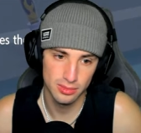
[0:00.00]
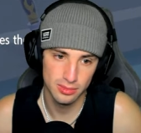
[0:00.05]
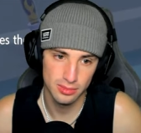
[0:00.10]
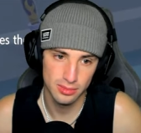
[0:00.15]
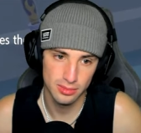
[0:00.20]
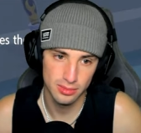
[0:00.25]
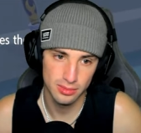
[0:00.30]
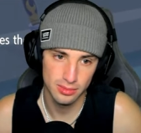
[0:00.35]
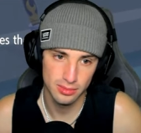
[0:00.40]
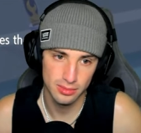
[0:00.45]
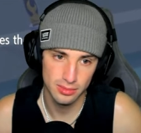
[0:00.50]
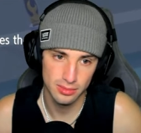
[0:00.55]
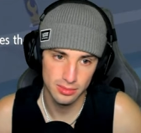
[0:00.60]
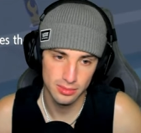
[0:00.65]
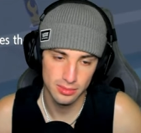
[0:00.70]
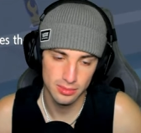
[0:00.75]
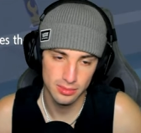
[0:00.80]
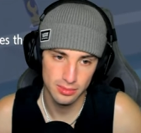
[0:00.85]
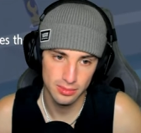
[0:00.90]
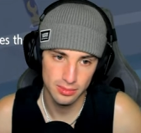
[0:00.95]

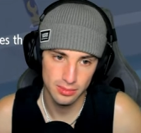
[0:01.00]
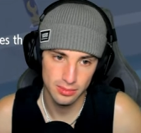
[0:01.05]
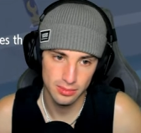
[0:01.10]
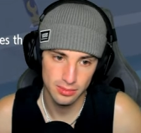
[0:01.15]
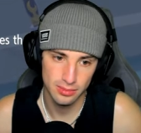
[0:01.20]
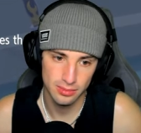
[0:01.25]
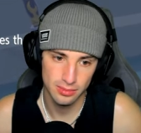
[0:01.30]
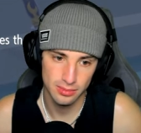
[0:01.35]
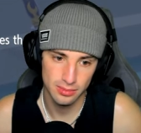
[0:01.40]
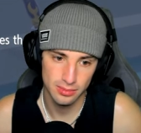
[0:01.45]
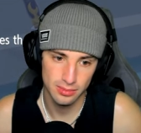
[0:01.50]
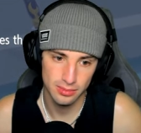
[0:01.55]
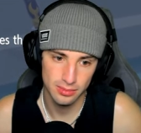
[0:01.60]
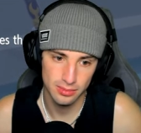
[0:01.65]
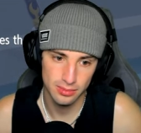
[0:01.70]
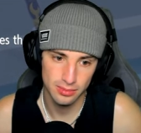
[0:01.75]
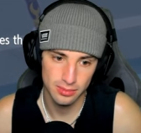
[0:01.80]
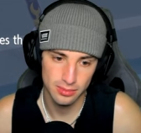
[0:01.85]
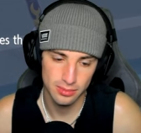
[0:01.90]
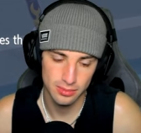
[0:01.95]

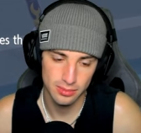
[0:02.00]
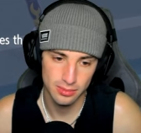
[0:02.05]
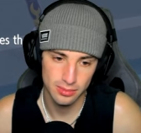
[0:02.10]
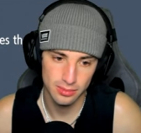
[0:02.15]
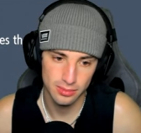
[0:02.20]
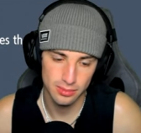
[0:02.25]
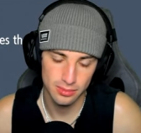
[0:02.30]
(no one is talking)